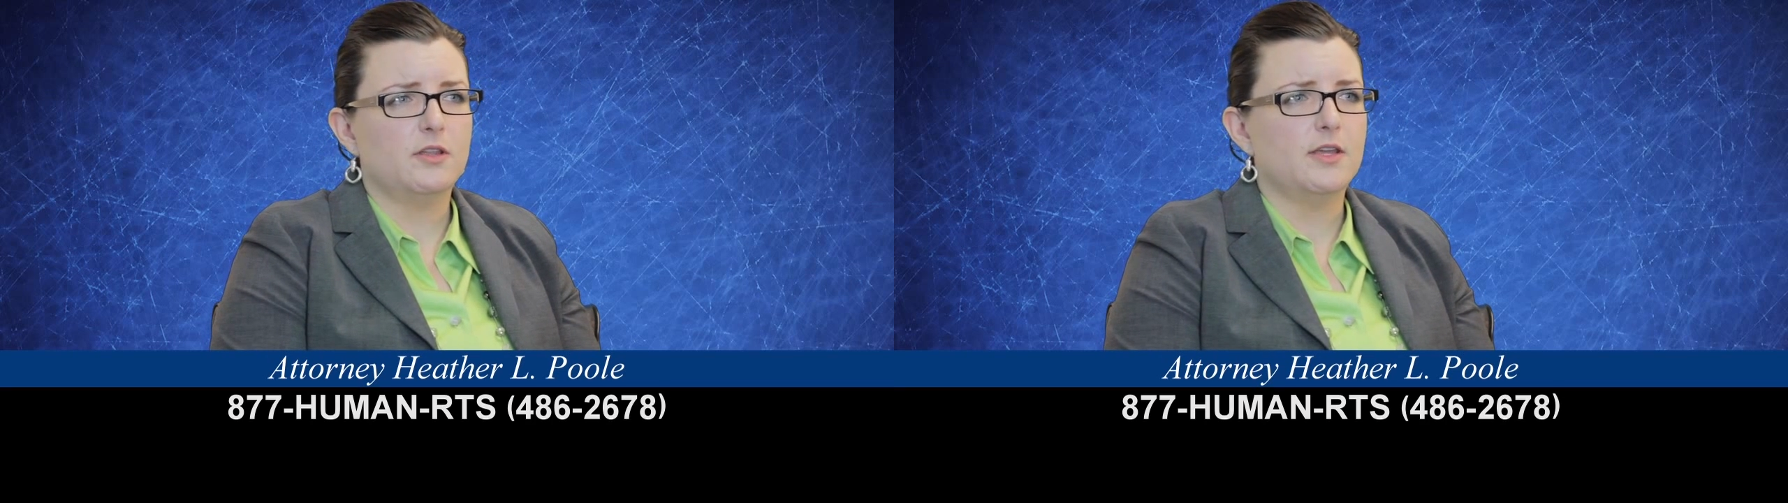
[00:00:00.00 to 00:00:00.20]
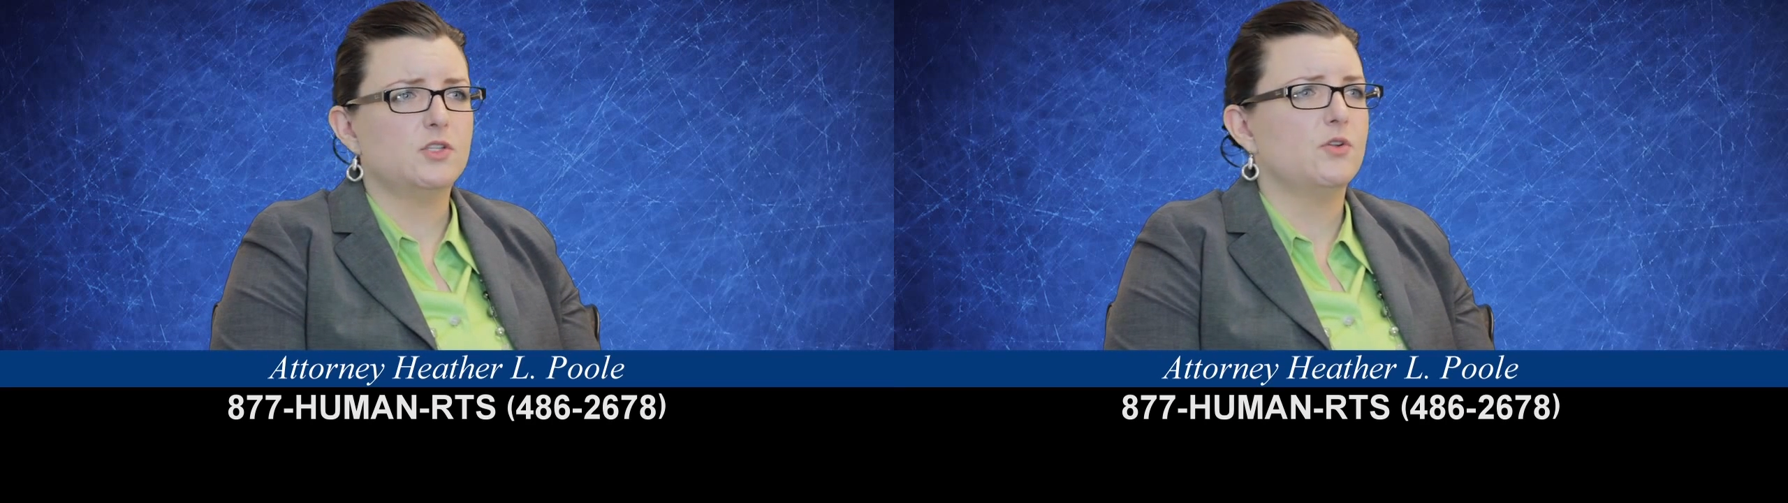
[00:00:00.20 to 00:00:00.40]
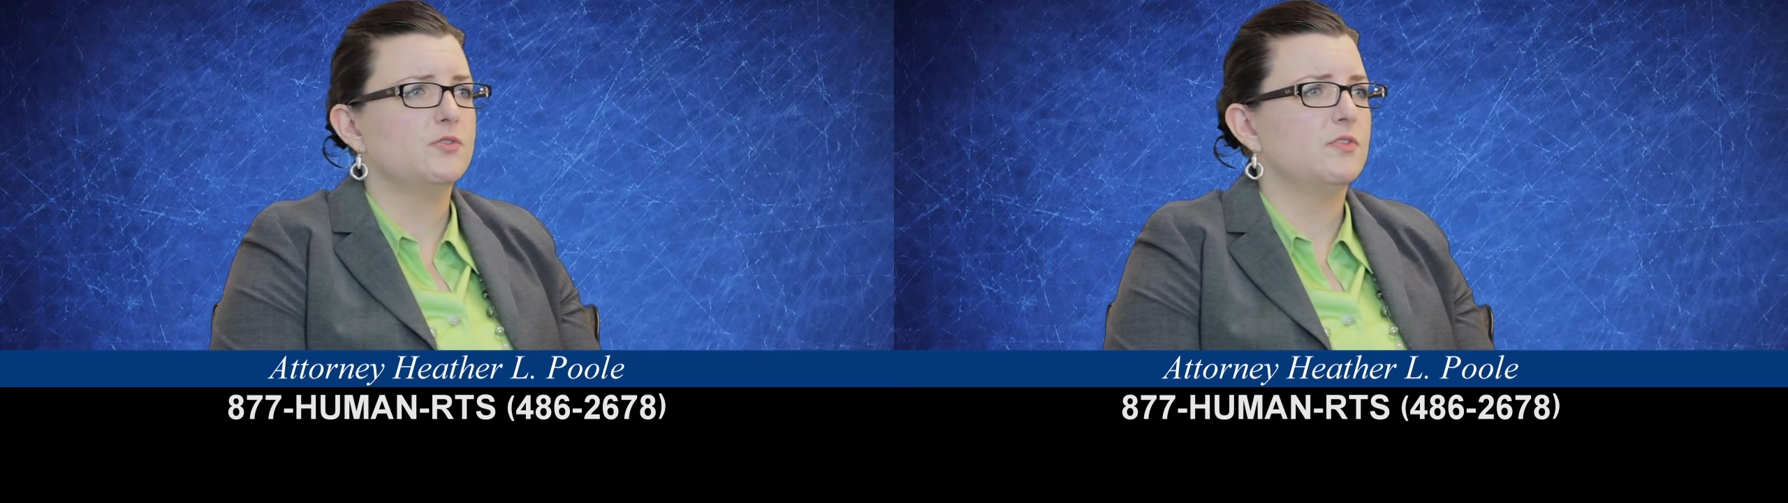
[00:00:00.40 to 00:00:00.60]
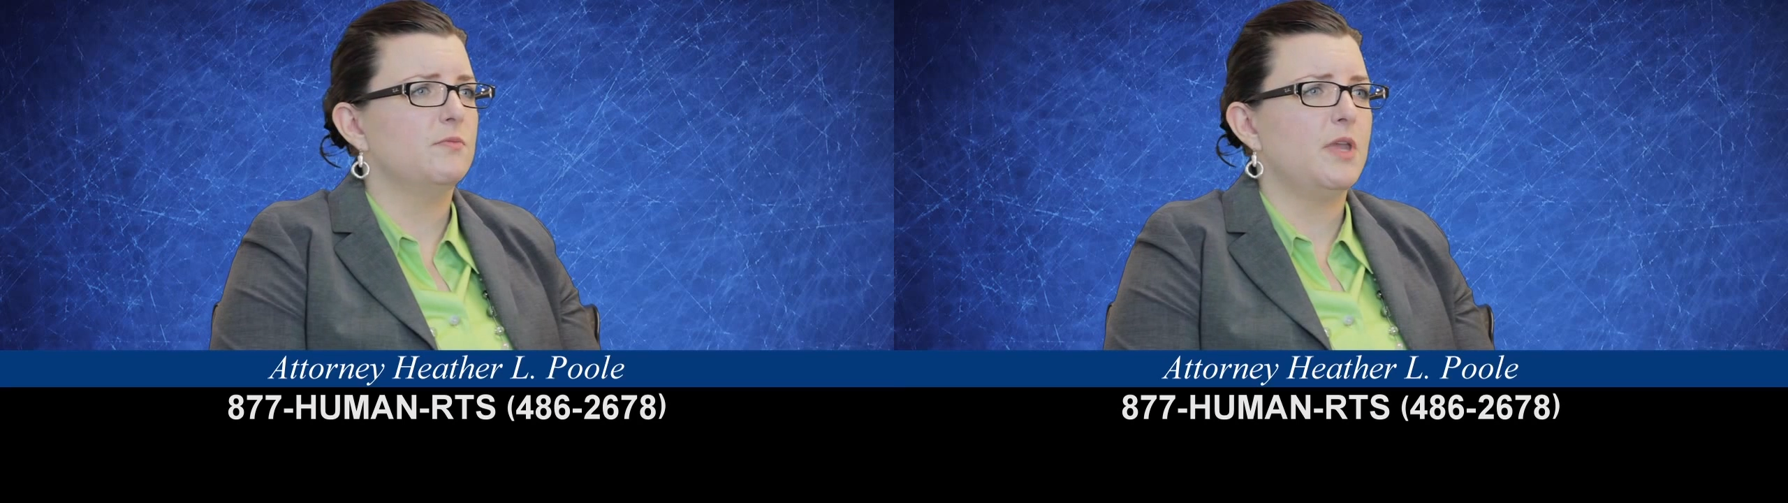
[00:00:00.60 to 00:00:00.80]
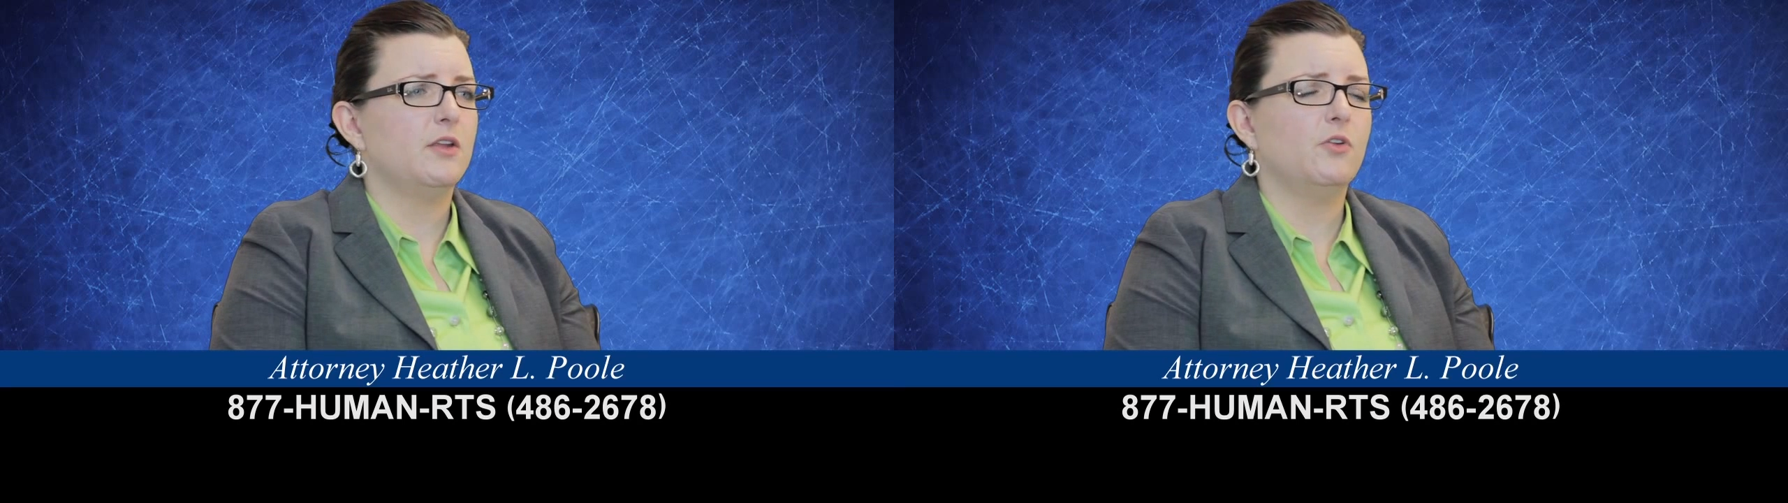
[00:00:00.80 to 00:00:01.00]
and that
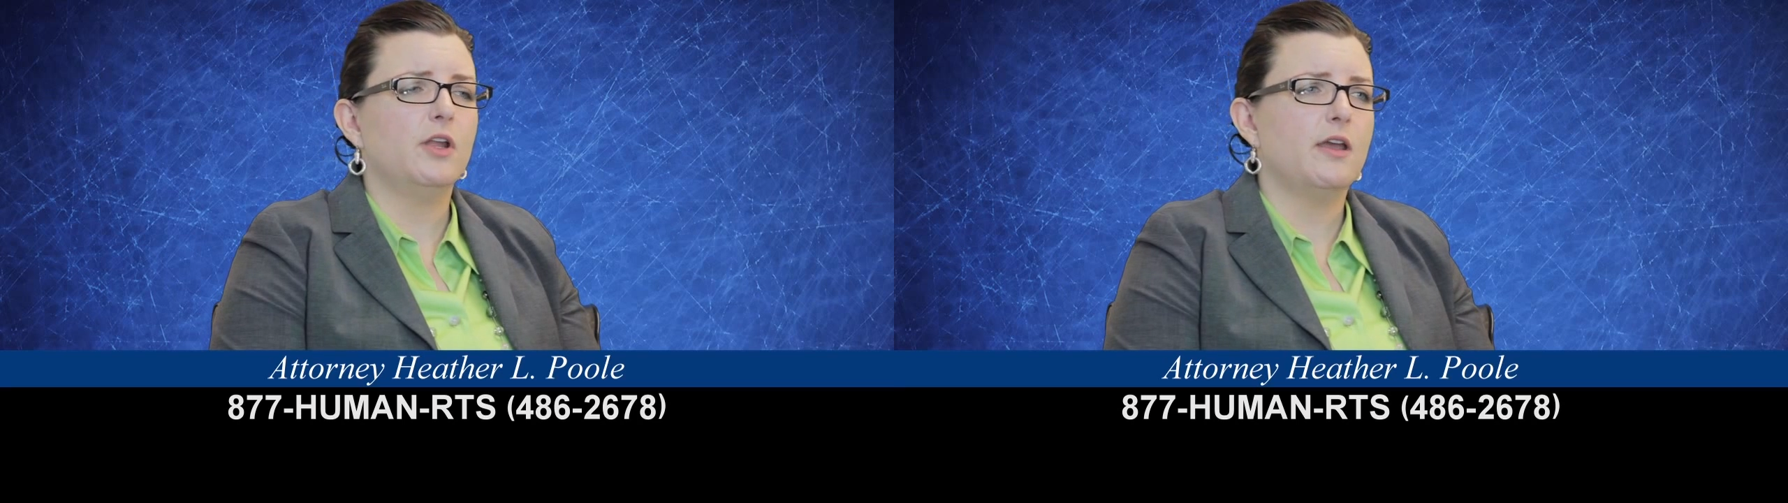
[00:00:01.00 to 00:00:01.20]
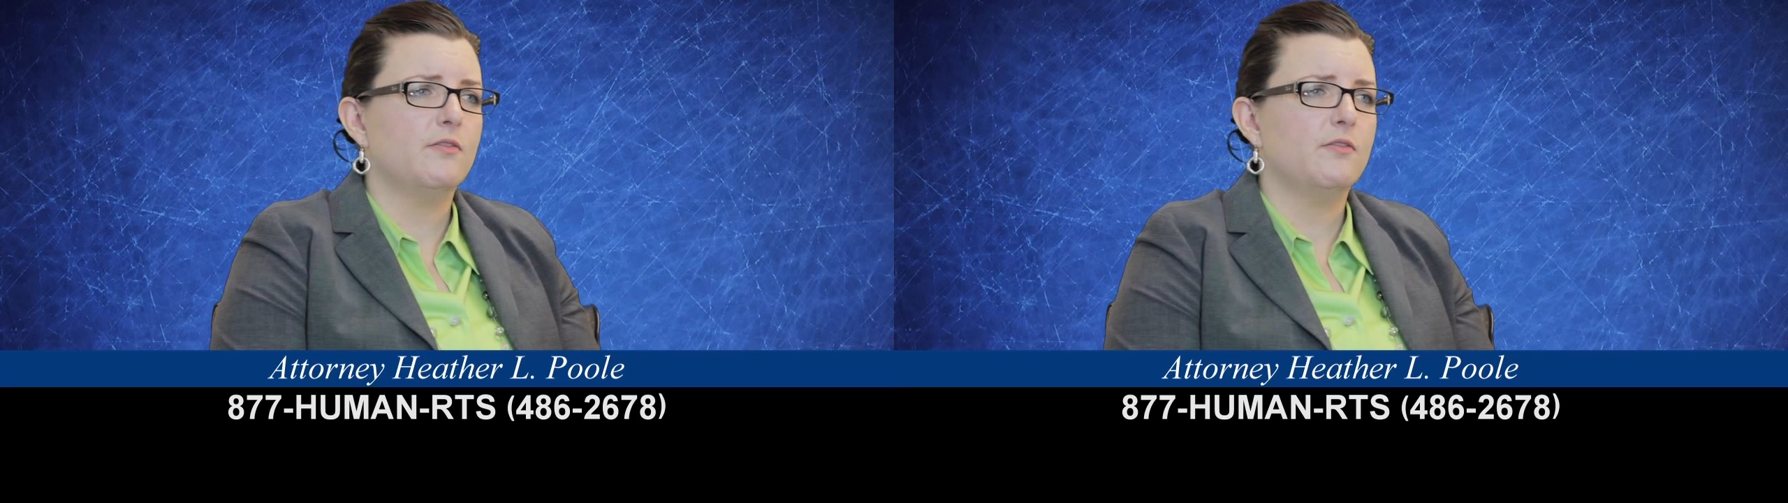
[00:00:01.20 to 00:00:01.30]
Joseph made great